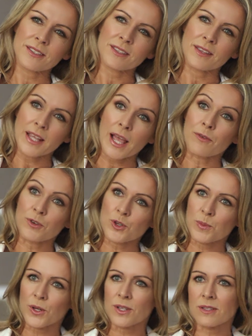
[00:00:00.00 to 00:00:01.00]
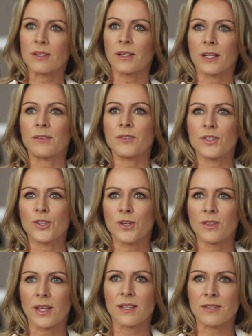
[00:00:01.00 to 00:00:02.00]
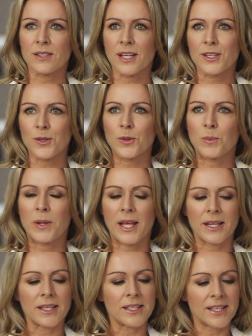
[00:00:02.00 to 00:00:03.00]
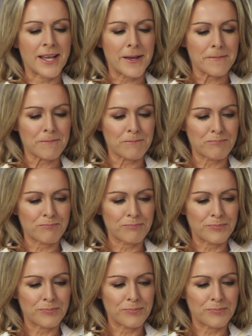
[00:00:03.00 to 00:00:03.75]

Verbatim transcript: that the average person lives 30,000 days on the planet, um,